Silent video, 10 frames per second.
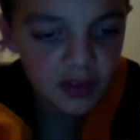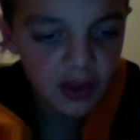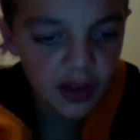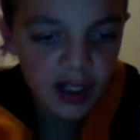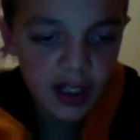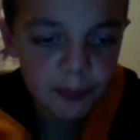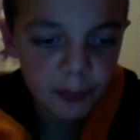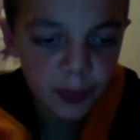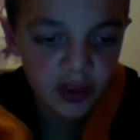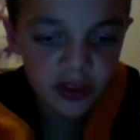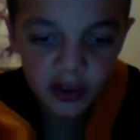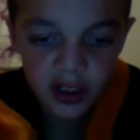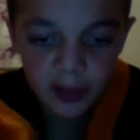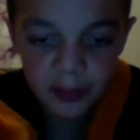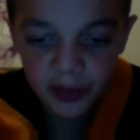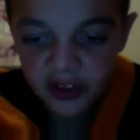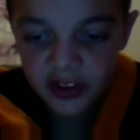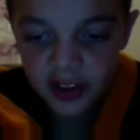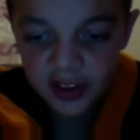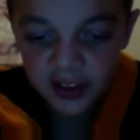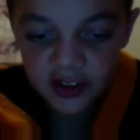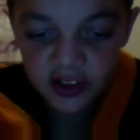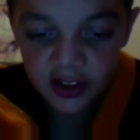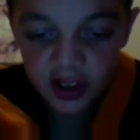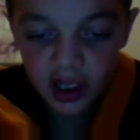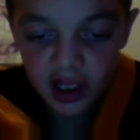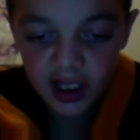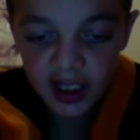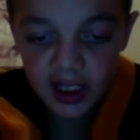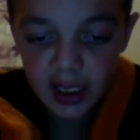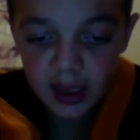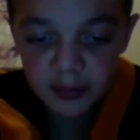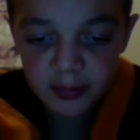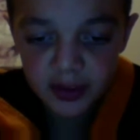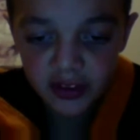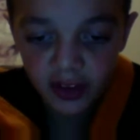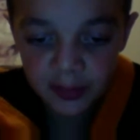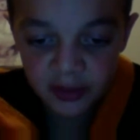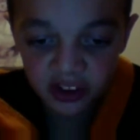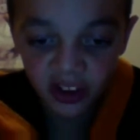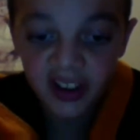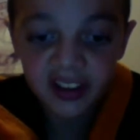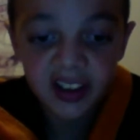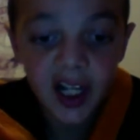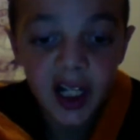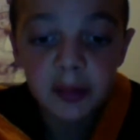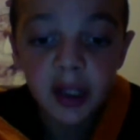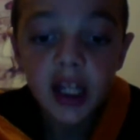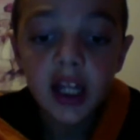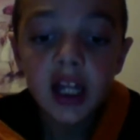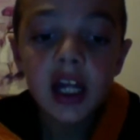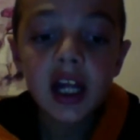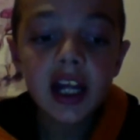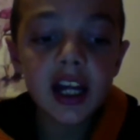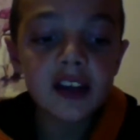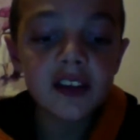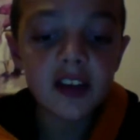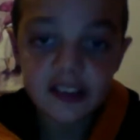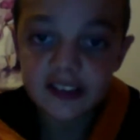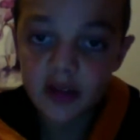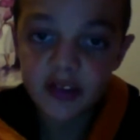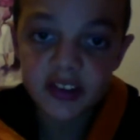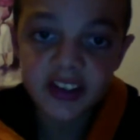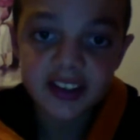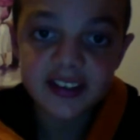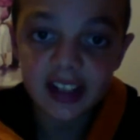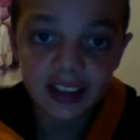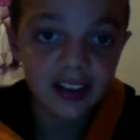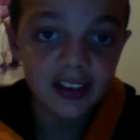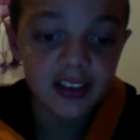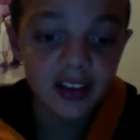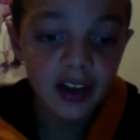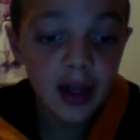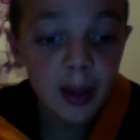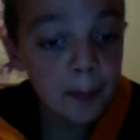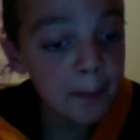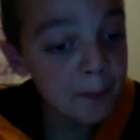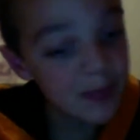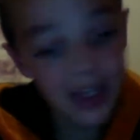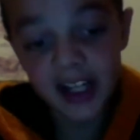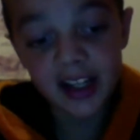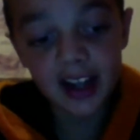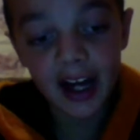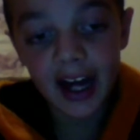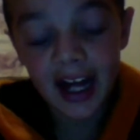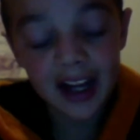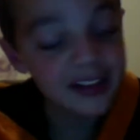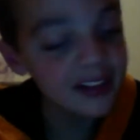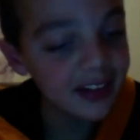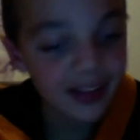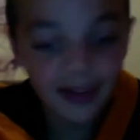but Leo Bonatini's time to shine came in the 72nd minute, and